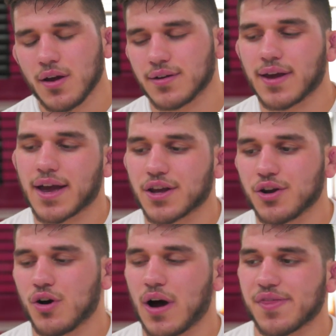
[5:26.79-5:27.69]
Yeah, you
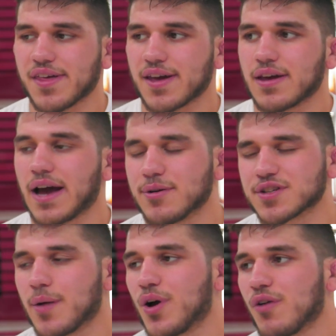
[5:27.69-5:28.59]
know, I think I was
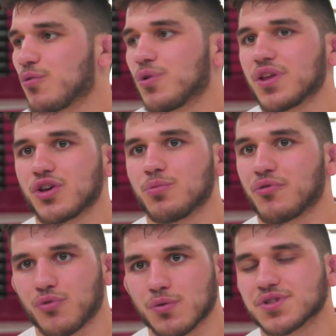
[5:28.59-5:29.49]
coming off a really good
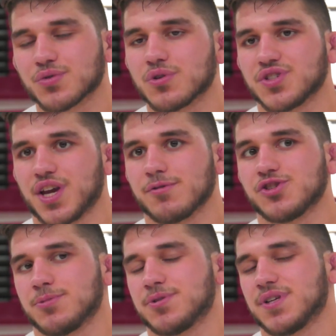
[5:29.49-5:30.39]
performance at the World
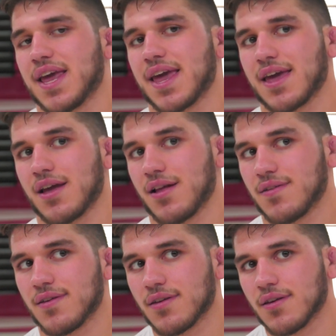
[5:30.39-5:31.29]
Championships, and
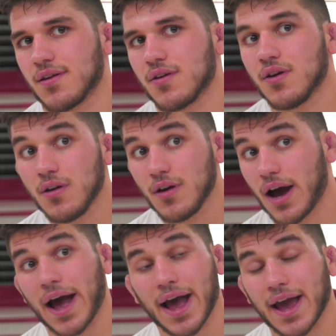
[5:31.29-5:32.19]

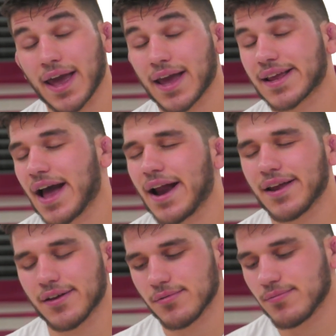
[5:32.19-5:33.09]
I had kind
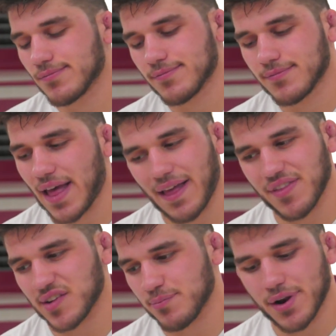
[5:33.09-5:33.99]
of had
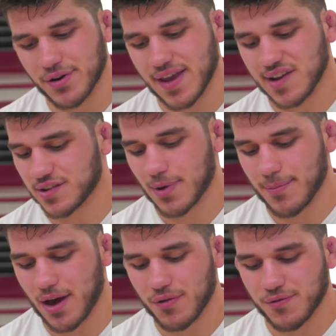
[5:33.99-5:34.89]
this bitter taste in my
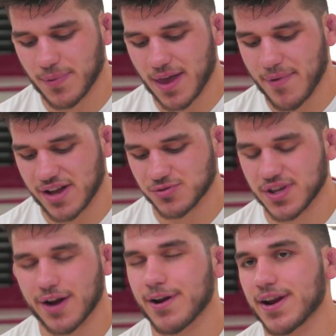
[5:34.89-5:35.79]
mouth from that match with
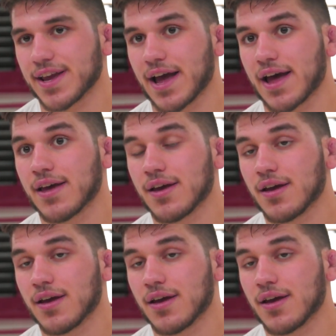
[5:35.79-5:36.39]
the Iranian guy,